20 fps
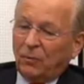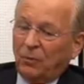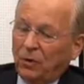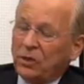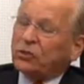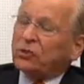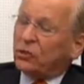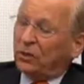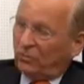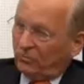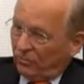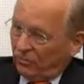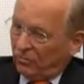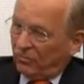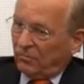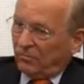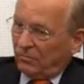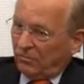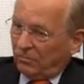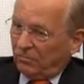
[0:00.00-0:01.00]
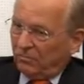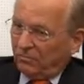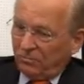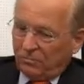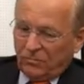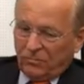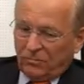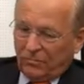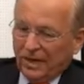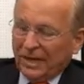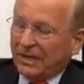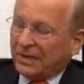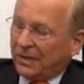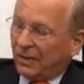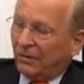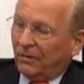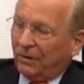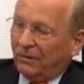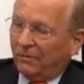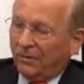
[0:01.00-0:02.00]
we should raise
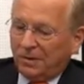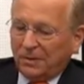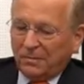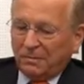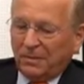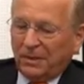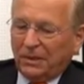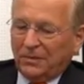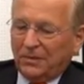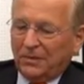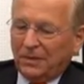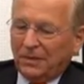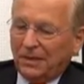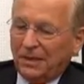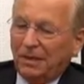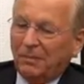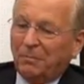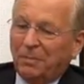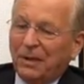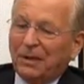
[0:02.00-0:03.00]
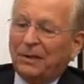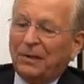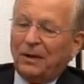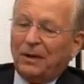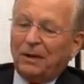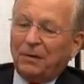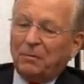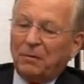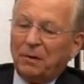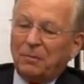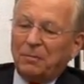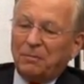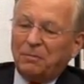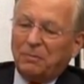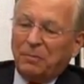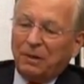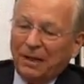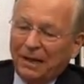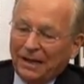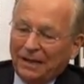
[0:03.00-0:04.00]
our defense budgets, but there are
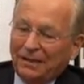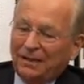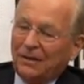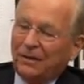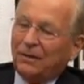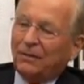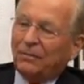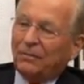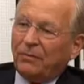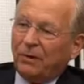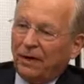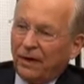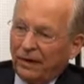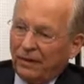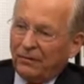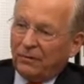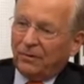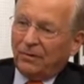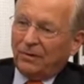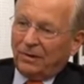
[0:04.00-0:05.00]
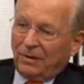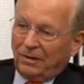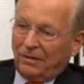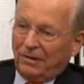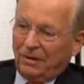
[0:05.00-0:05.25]
plenty of other